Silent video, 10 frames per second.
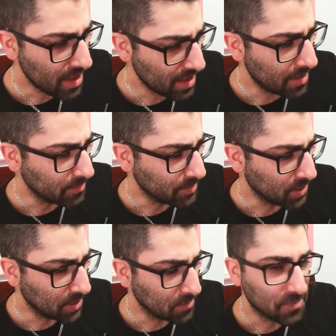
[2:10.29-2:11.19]
Yeah,
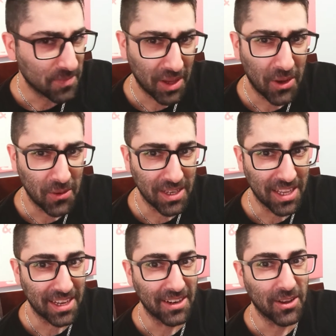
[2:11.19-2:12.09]
sorry. Ottawa,
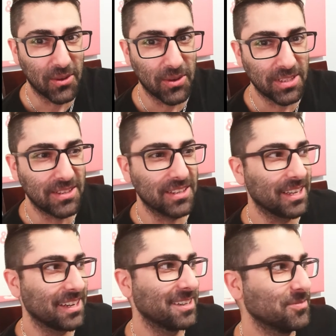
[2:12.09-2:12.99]
Ontario,
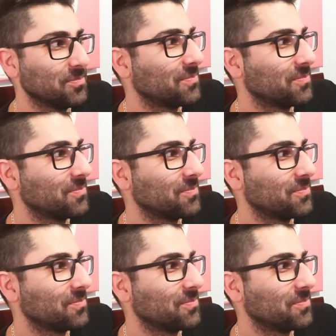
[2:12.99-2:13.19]
Canada.